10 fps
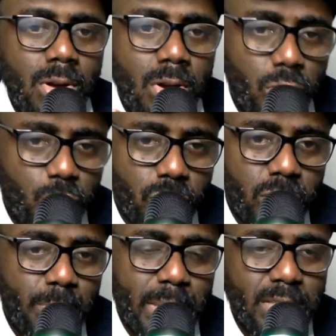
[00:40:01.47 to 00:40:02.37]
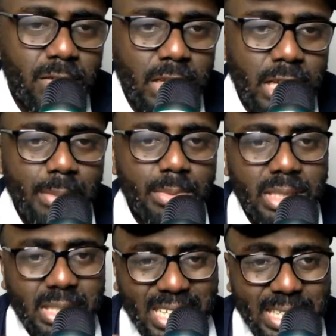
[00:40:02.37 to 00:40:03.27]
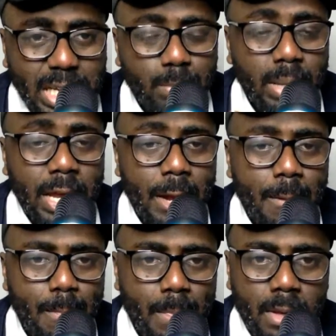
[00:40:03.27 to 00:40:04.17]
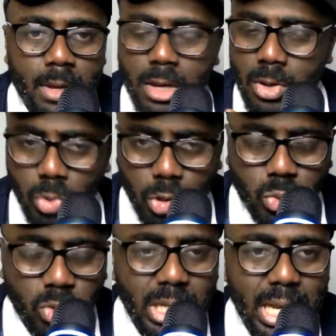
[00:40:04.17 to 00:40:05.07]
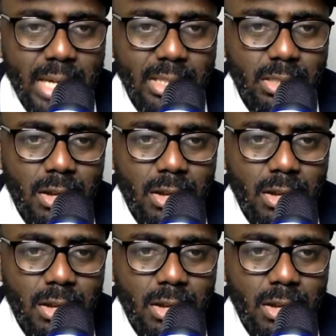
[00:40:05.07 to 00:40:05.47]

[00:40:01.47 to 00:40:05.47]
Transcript: control the pace of the game, dictate play. Was world class.